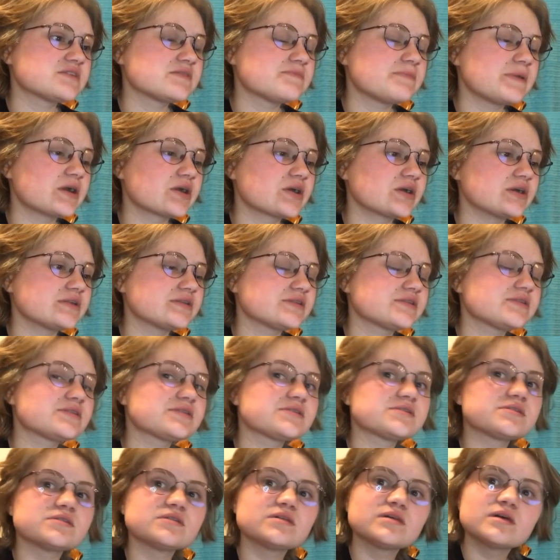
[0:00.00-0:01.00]
spirits.
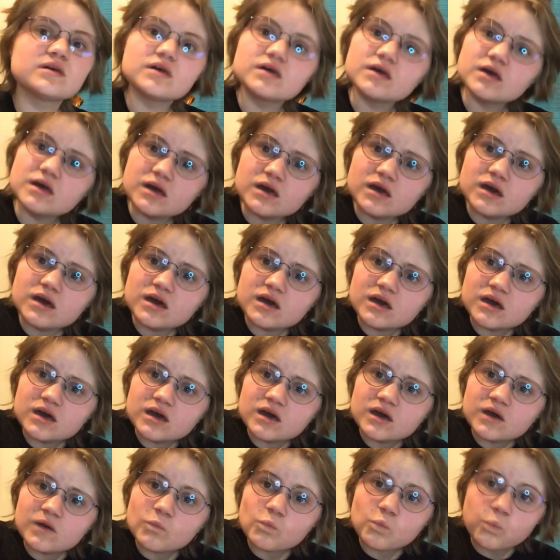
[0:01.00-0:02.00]

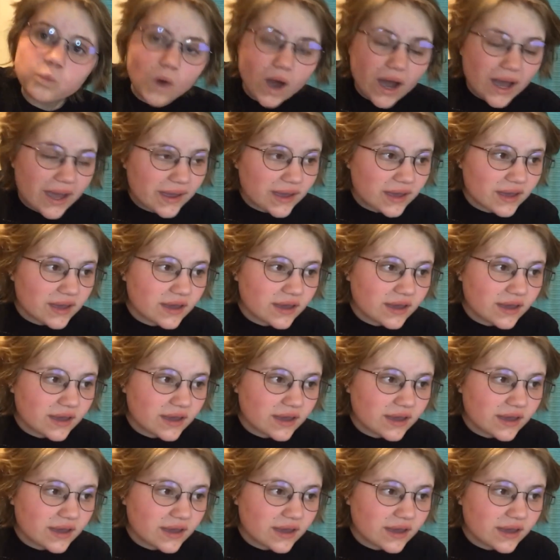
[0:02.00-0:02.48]
What?